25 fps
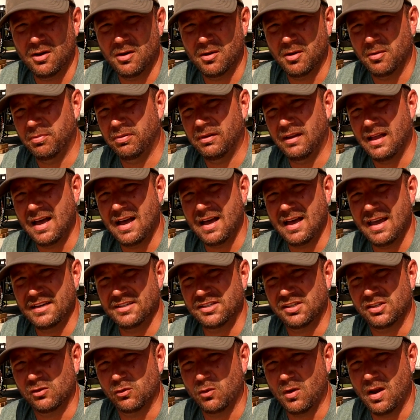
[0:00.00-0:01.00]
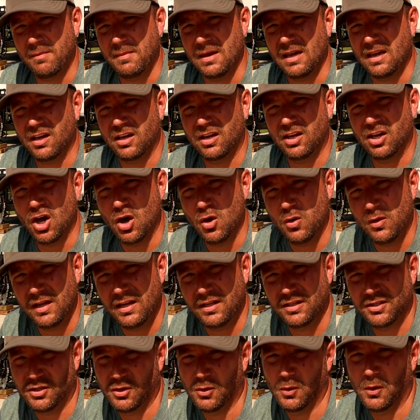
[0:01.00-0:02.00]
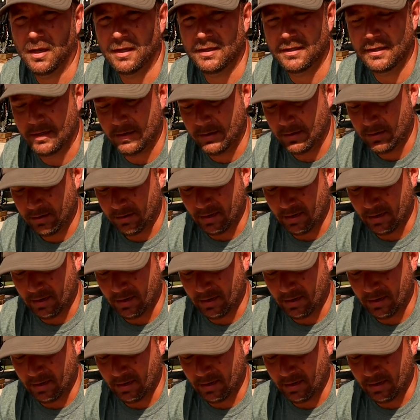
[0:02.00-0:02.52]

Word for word: going to apply a ceramic coating to it.